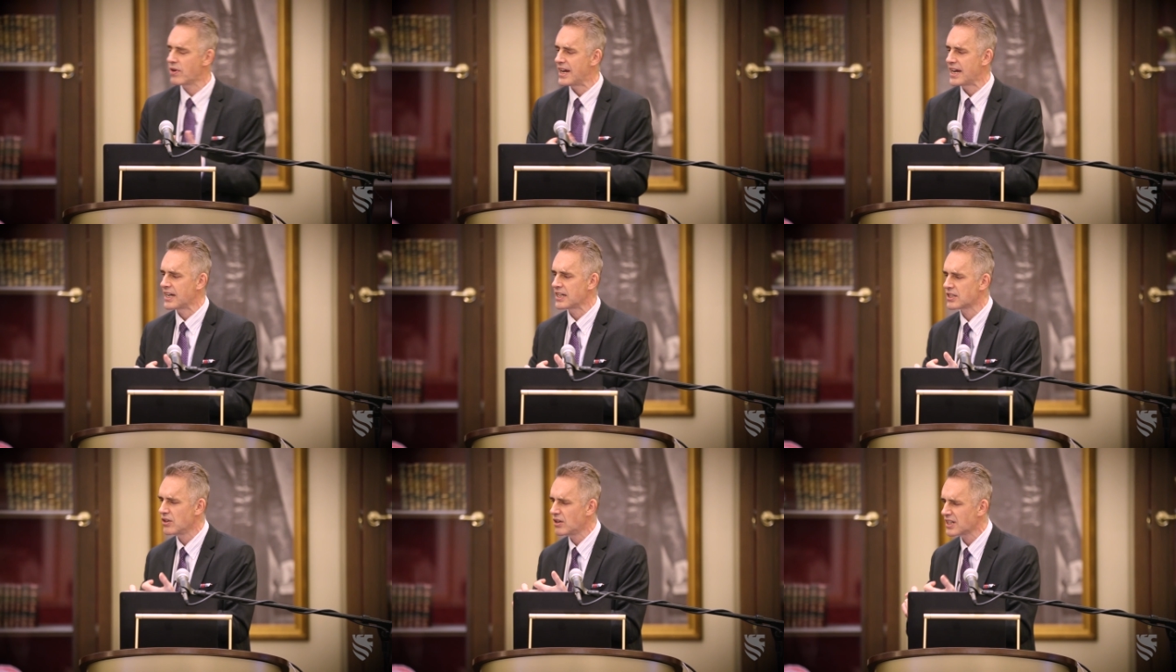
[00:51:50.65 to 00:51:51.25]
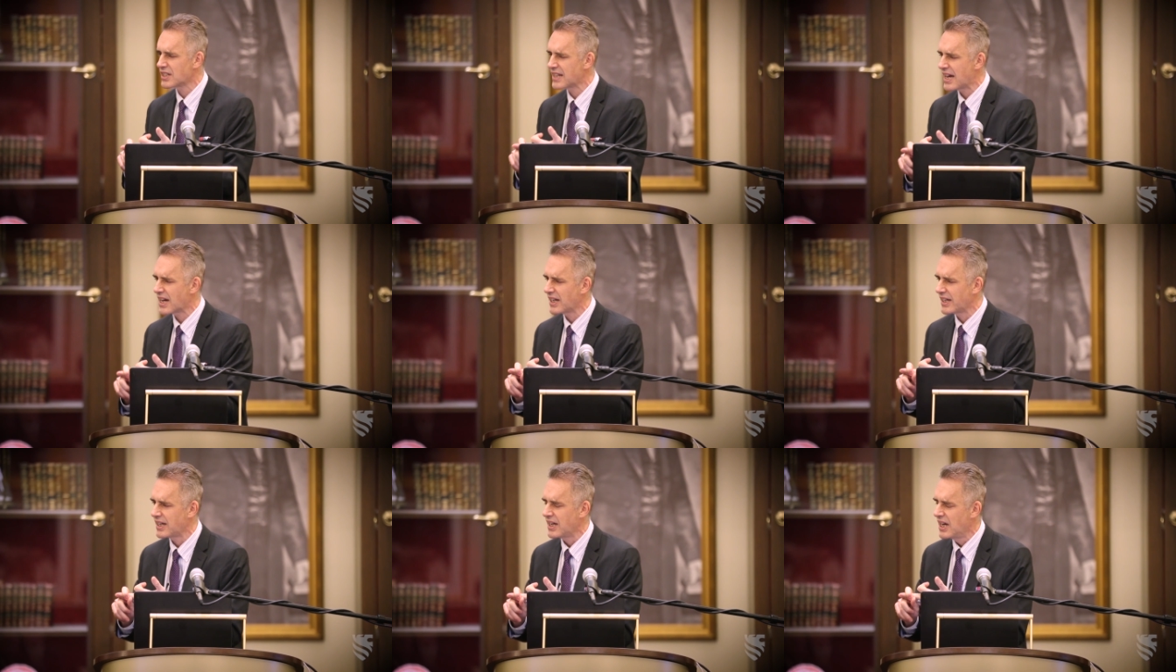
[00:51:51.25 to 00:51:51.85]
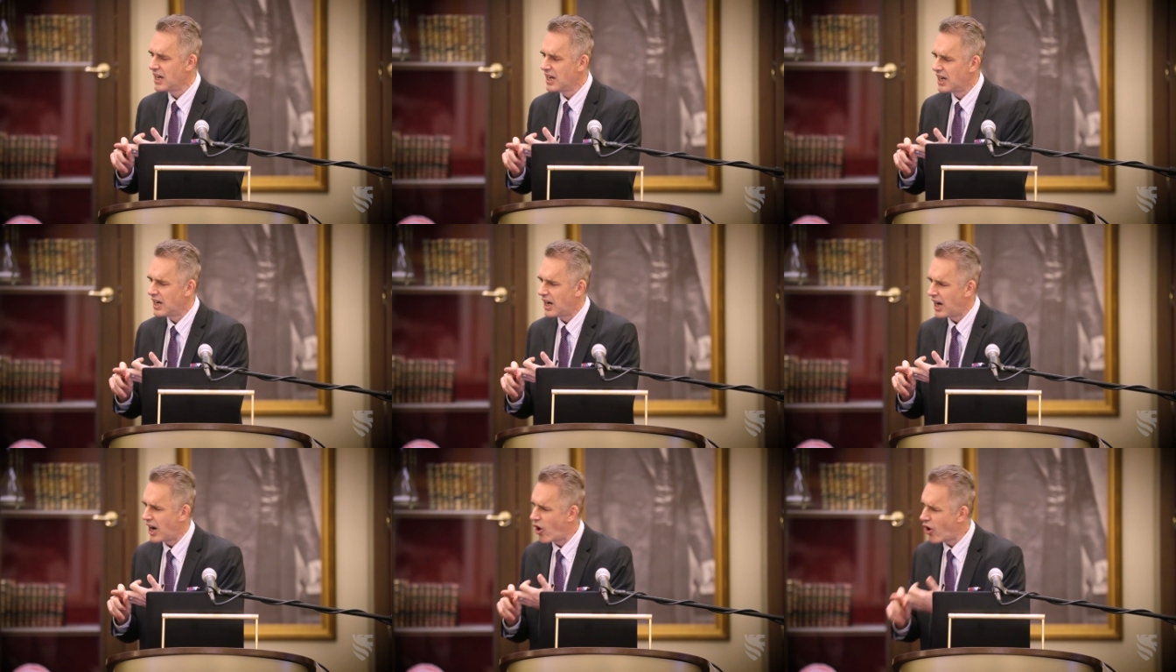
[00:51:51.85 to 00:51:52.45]
3, and it's not exactly
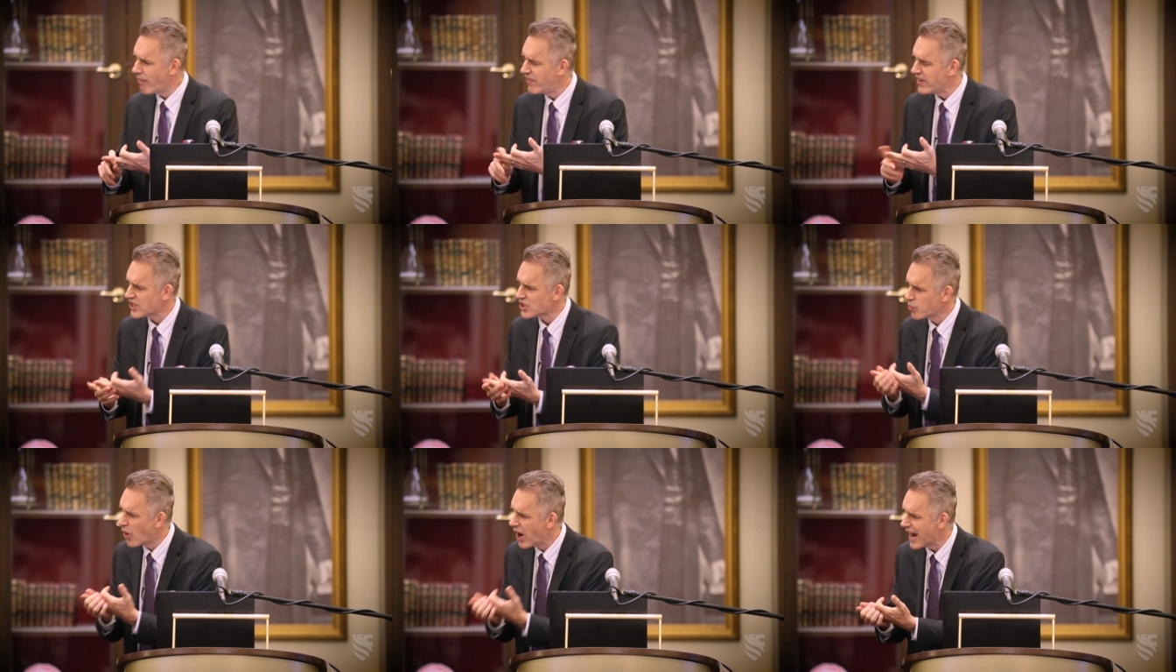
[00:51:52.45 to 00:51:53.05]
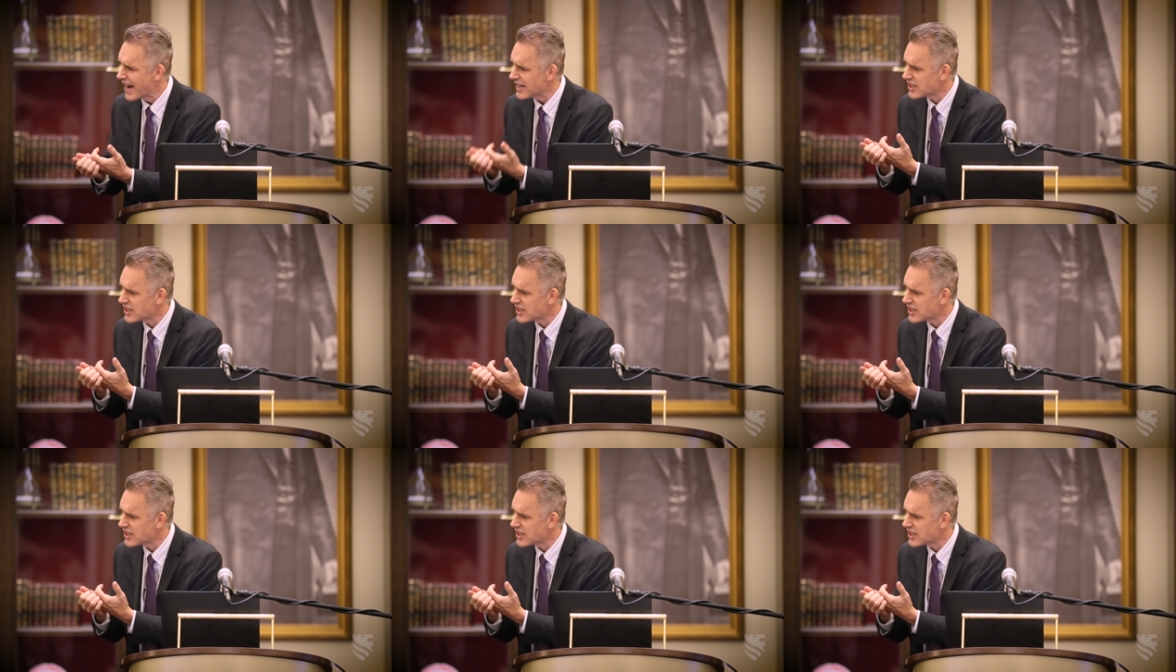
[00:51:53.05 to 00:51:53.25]
obvious why.